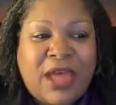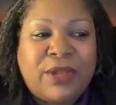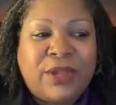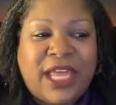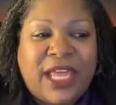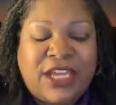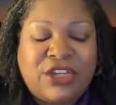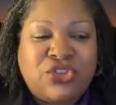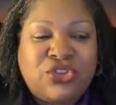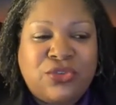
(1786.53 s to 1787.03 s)

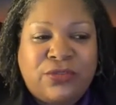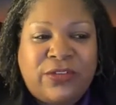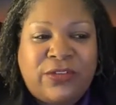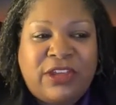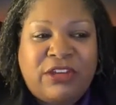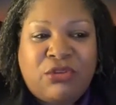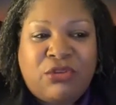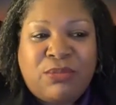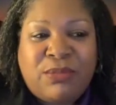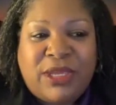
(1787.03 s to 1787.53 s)
glad you've
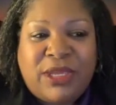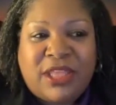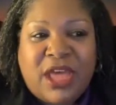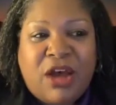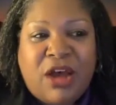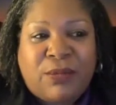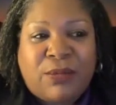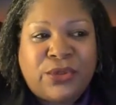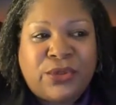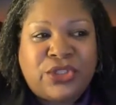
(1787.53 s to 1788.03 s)
given me
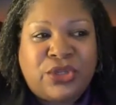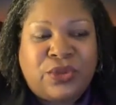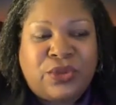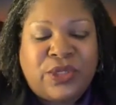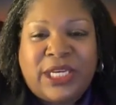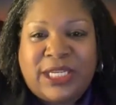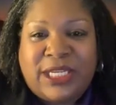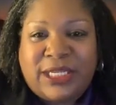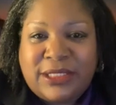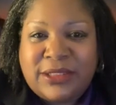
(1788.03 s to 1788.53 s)
the
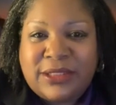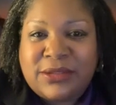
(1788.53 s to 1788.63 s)
opportunity